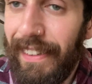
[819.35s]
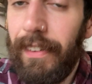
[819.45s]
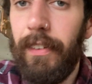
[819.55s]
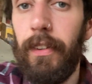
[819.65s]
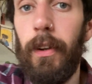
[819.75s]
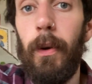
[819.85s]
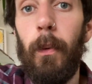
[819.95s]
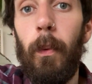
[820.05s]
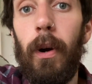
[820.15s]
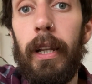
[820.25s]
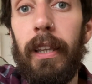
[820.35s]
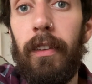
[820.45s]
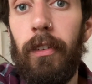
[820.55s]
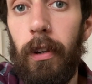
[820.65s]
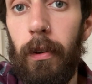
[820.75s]
So
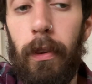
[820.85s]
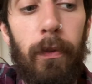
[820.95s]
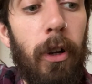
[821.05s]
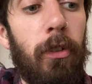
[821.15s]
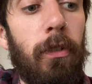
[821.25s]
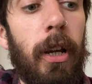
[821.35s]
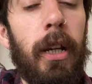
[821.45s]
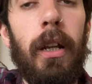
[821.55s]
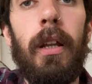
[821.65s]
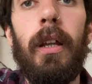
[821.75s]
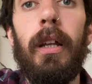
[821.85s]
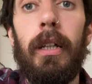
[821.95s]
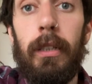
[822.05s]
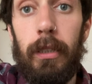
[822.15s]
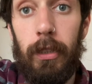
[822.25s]
1, 0 in the 1st string,
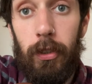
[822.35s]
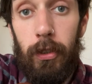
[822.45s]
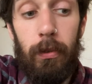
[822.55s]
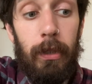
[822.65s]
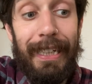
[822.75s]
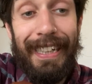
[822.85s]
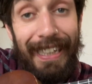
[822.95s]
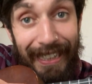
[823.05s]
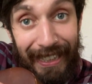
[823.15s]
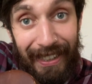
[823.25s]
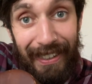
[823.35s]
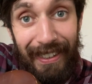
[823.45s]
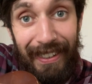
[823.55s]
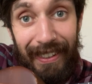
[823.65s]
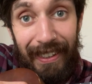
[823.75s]
2 E,
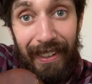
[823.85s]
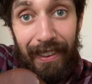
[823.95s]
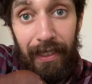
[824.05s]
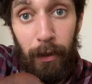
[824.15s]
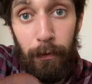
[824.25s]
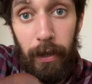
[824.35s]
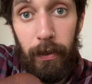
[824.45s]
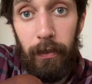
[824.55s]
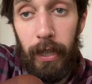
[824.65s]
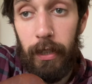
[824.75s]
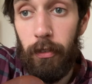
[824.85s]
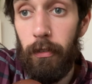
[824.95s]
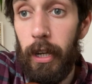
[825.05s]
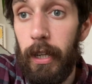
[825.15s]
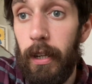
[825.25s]
3rd fret on the 2nd
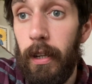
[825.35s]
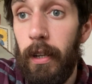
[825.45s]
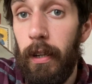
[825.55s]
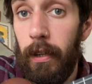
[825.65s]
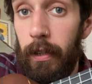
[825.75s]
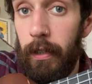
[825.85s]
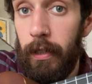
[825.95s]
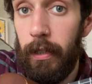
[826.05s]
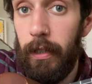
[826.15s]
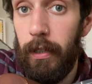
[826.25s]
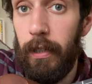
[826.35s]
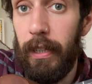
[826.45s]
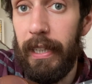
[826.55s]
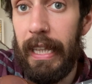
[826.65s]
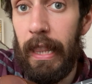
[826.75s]
string,
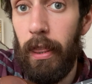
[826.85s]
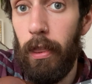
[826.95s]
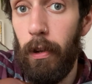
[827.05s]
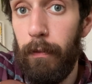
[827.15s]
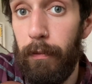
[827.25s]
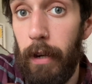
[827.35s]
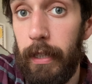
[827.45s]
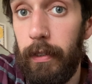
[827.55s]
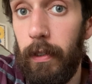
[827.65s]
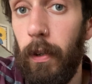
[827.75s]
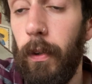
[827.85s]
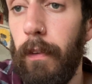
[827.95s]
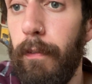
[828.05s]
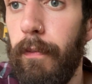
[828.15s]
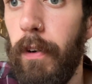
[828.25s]
and then 3rd fret on
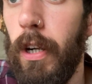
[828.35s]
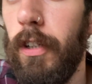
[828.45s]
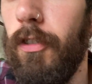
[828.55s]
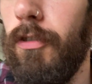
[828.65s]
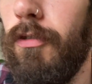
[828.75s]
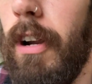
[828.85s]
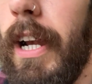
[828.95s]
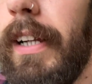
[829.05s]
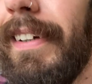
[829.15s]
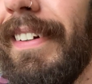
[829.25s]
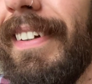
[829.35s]
the 1st string.